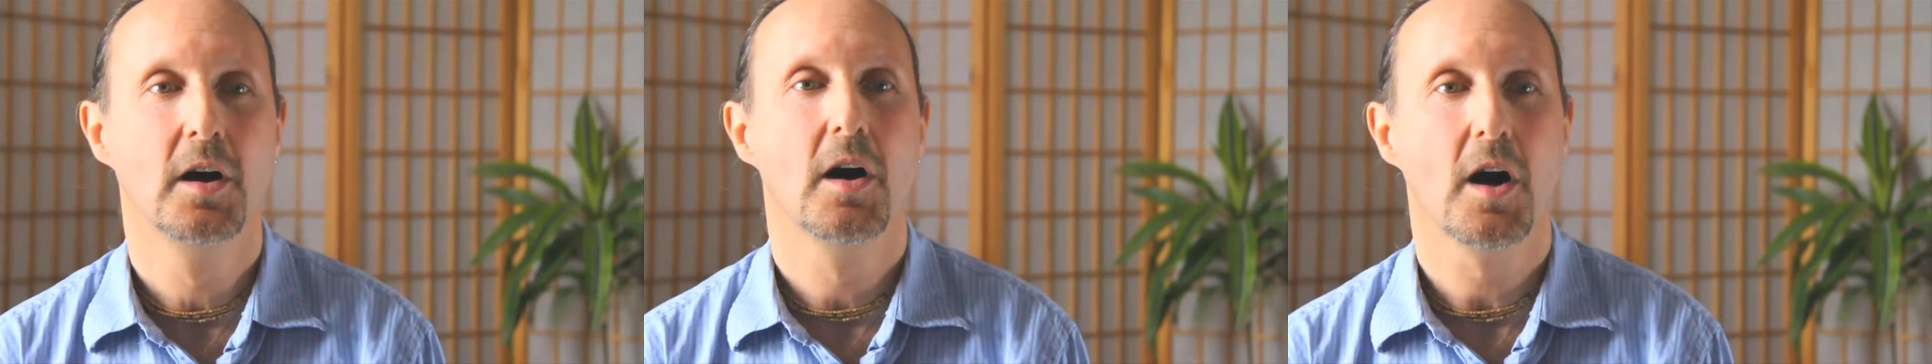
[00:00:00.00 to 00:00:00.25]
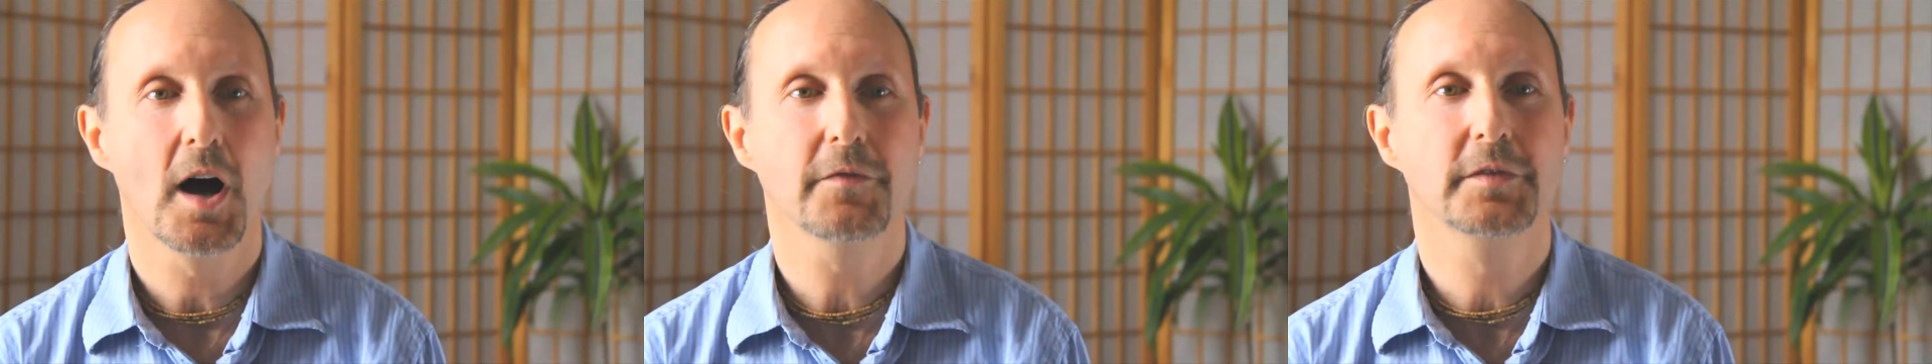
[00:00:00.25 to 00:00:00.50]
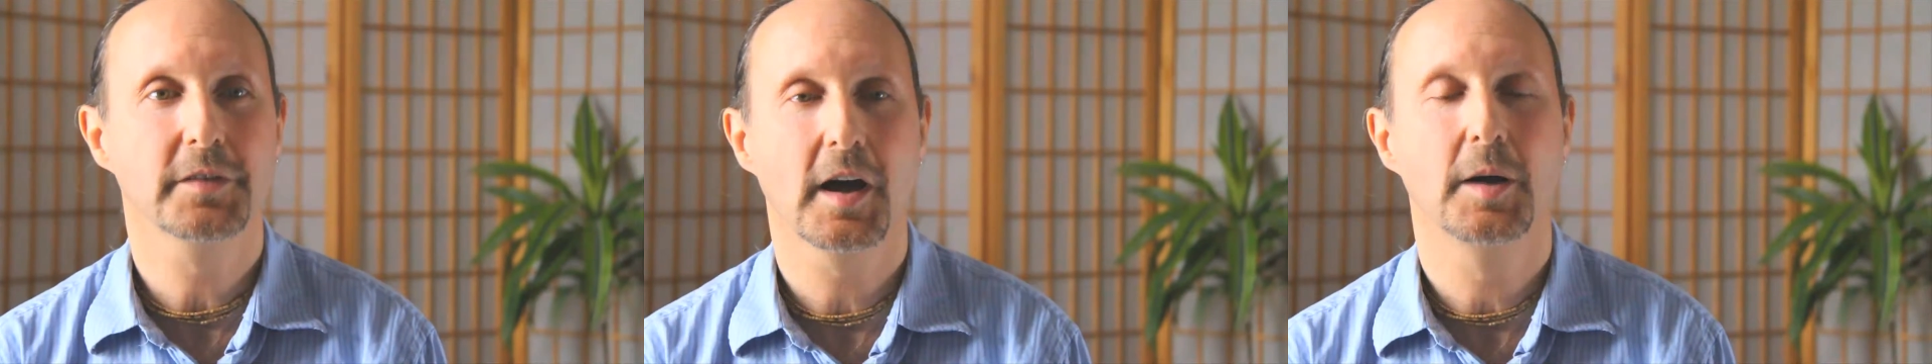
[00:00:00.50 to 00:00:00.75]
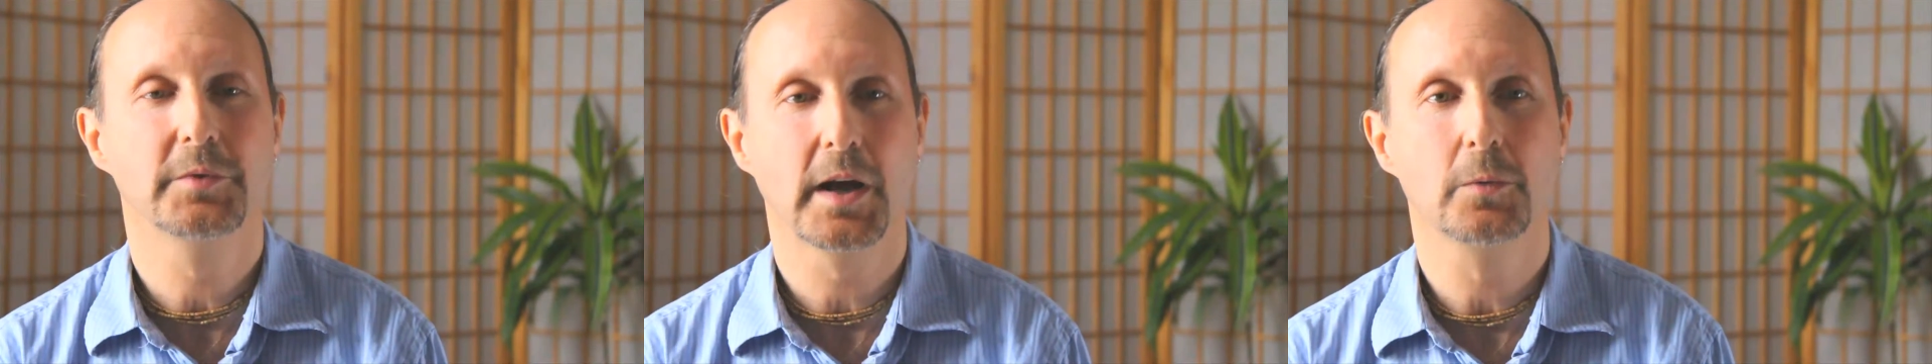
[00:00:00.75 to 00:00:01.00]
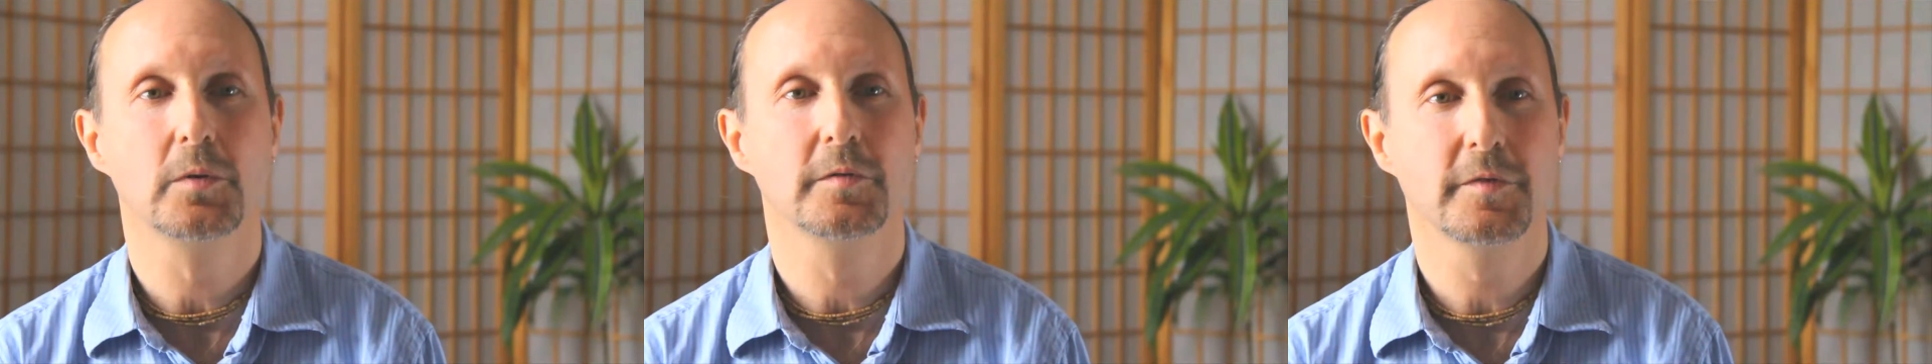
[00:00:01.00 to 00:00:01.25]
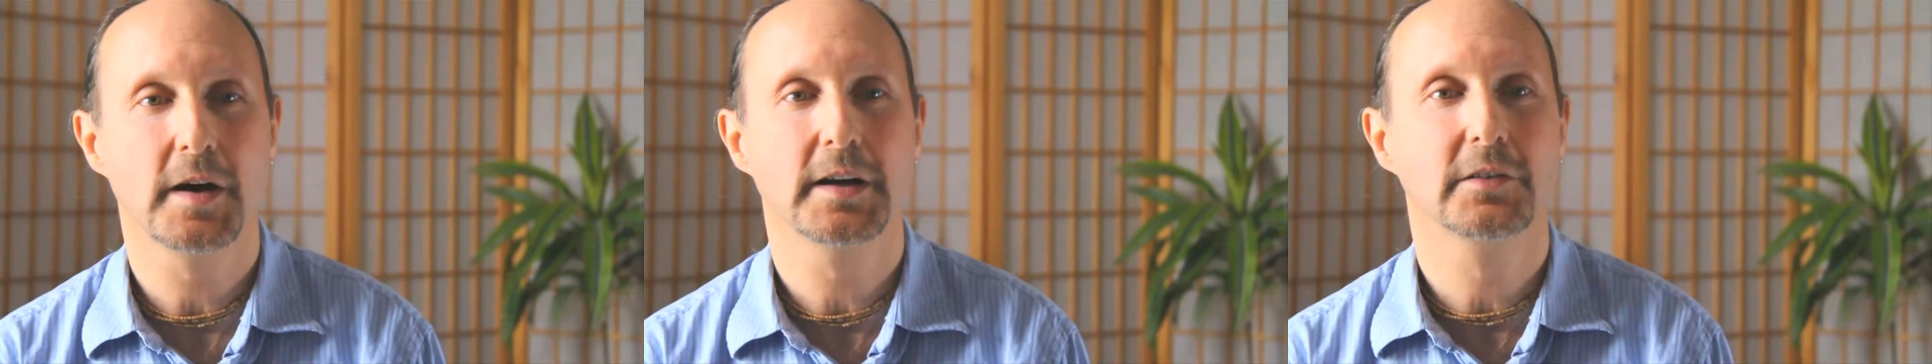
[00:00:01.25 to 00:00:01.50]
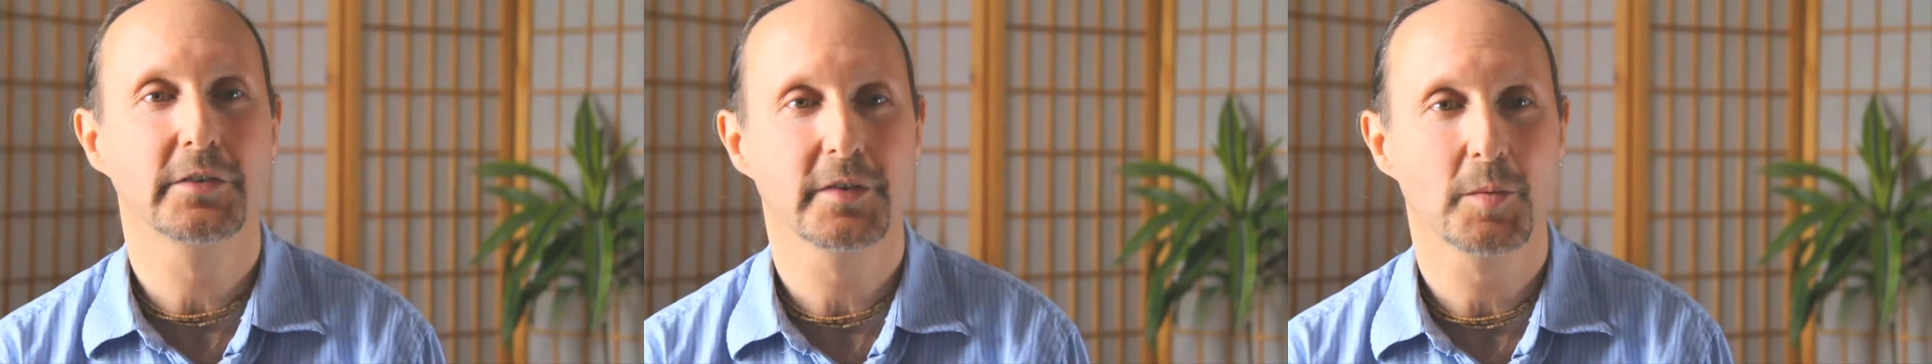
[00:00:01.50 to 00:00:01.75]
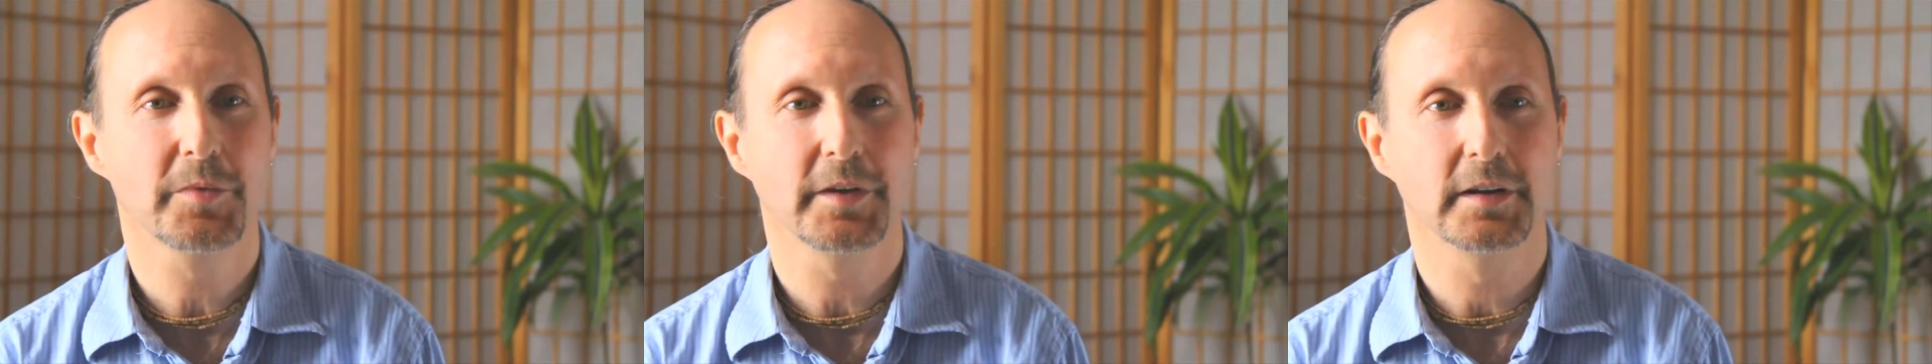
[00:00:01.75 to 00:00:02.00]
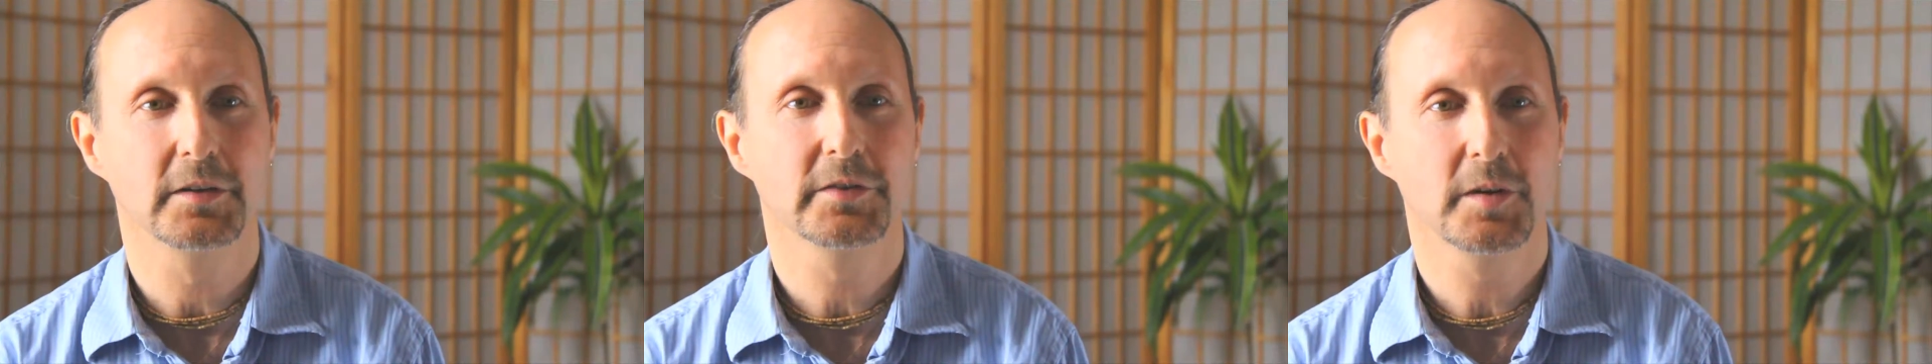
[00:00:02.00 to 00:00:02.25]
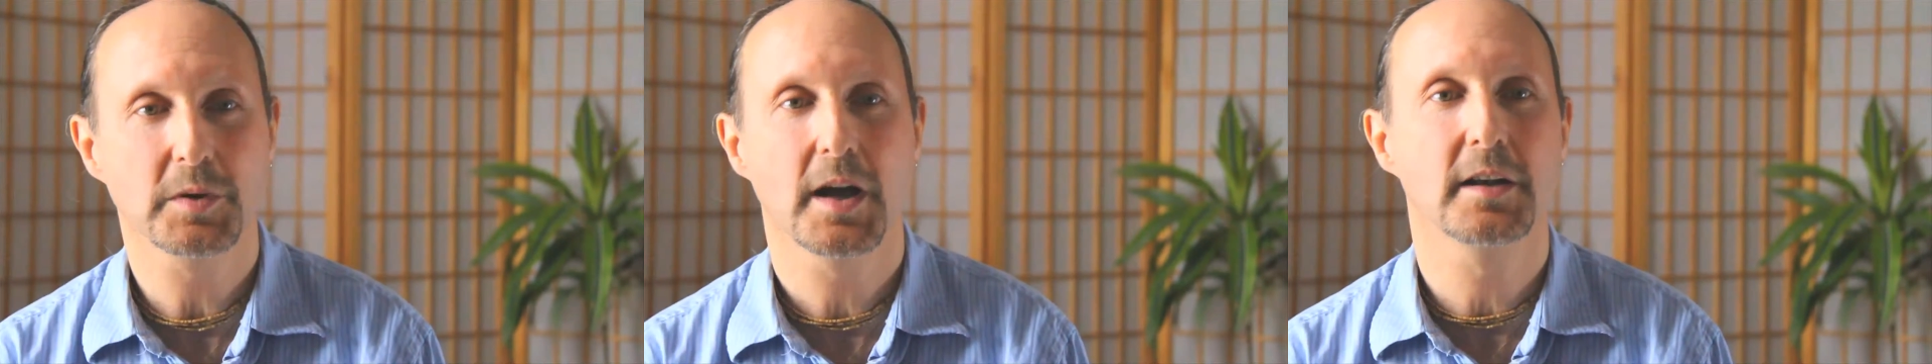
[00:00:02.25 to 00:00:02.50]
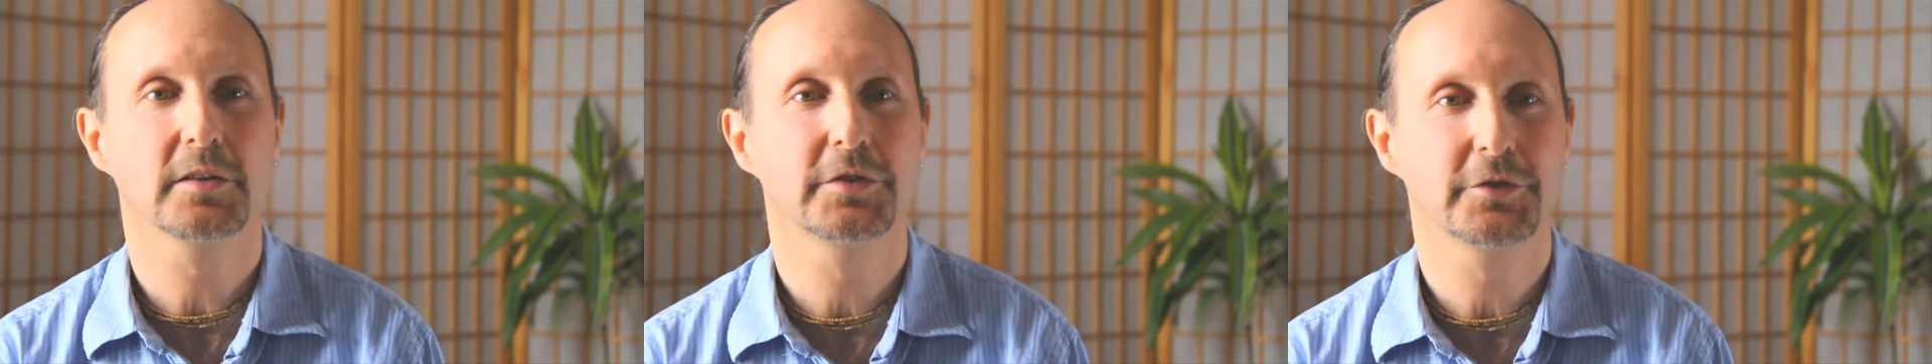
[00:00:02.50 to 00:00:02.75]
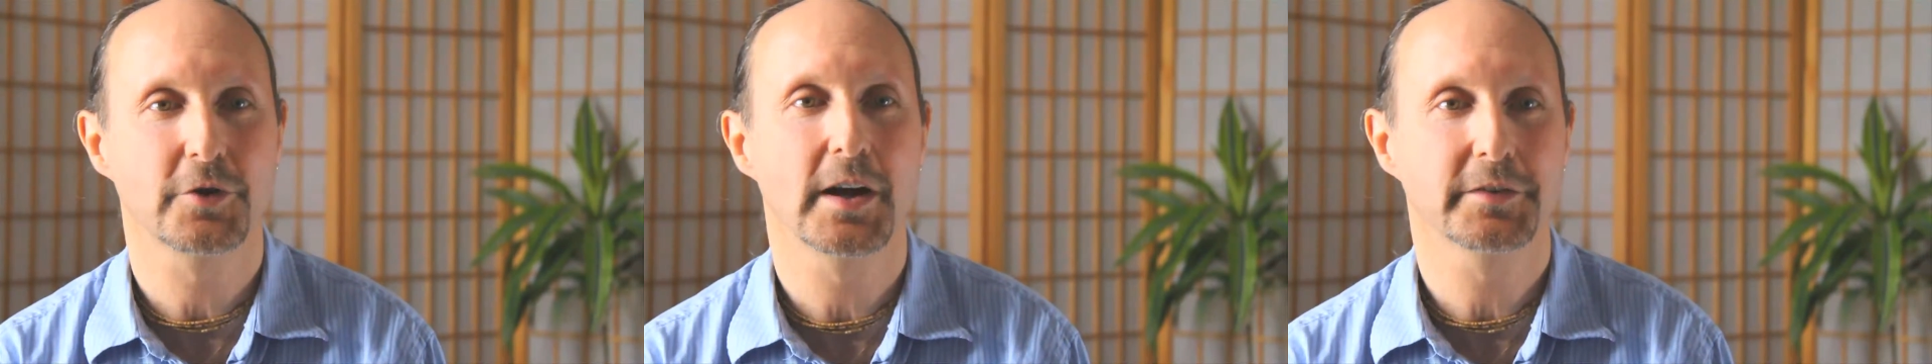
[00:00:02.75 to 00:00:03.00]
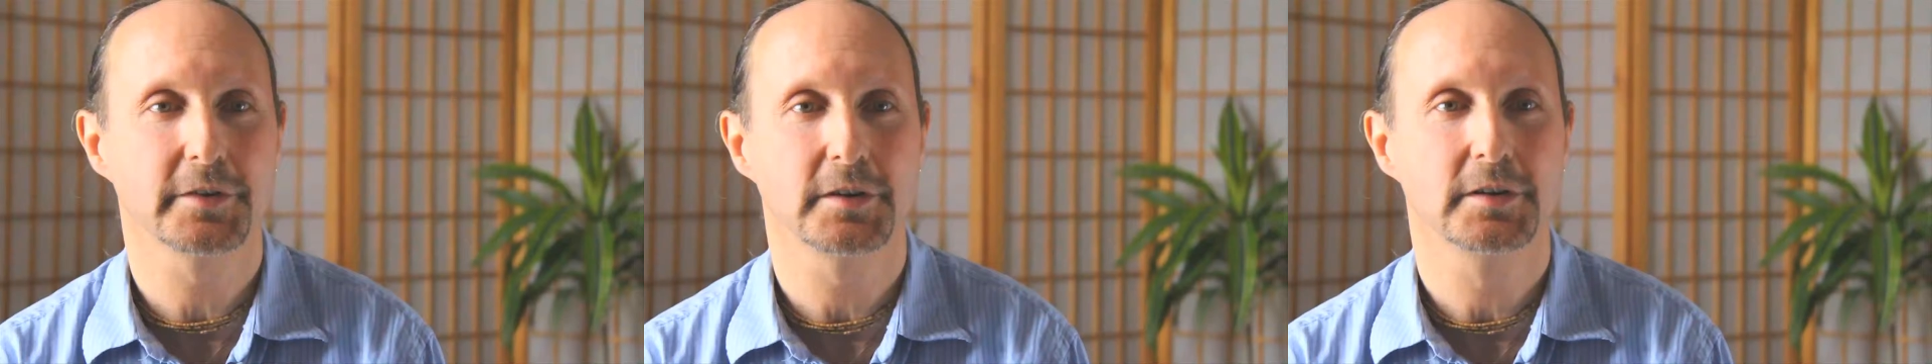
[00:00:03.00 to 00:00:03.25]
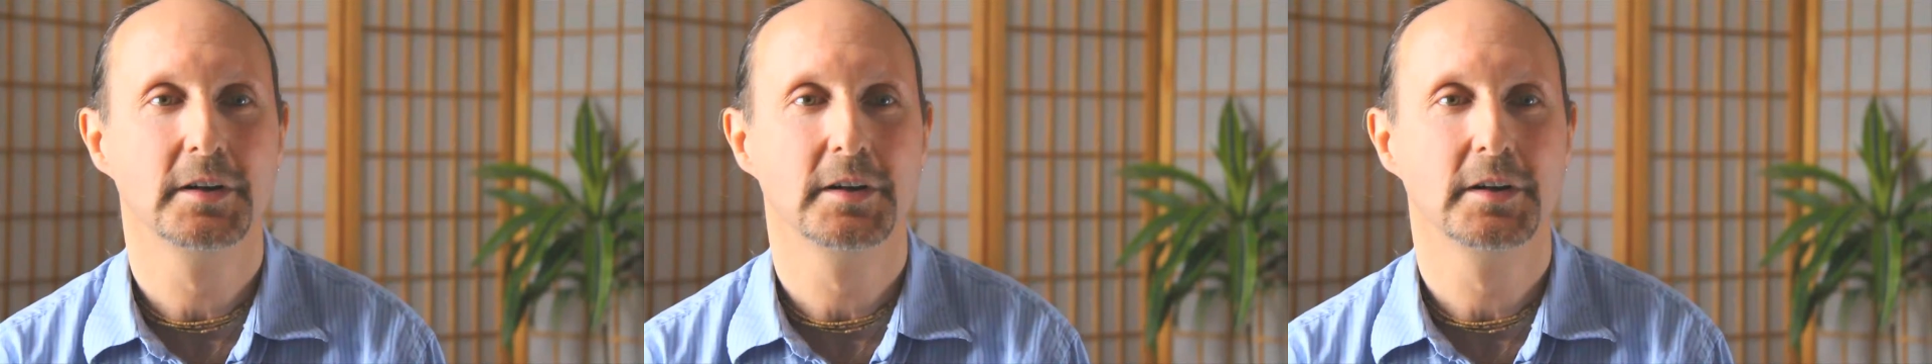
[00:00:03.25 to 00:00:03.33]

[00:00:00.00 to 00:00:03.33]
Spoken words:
oftentimes I will find something, some kind of stressor